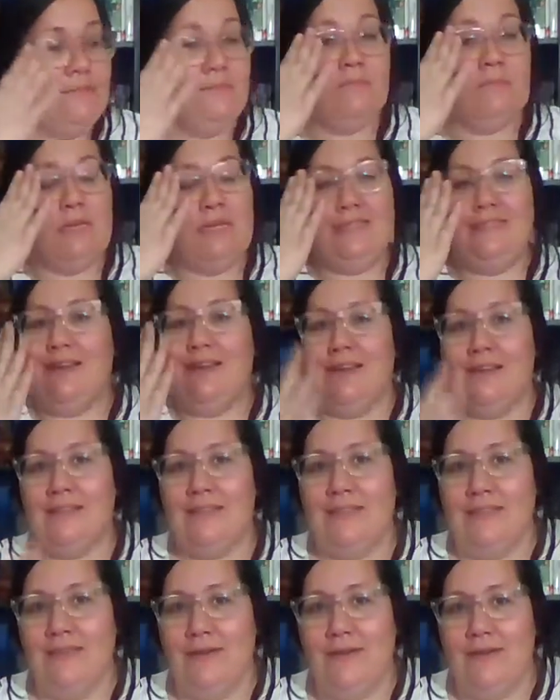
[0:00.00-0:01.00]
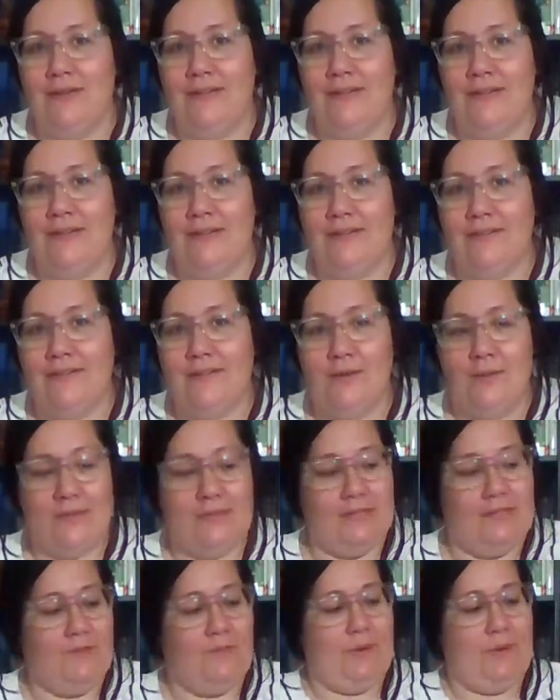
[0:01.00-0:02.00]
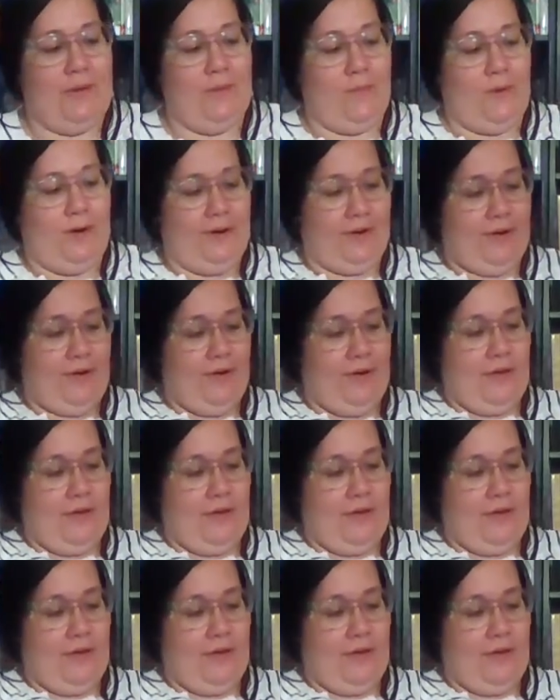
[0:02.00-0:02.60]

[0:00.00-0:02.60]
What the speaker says: But he's not a seagull, and he doesn't always live by water.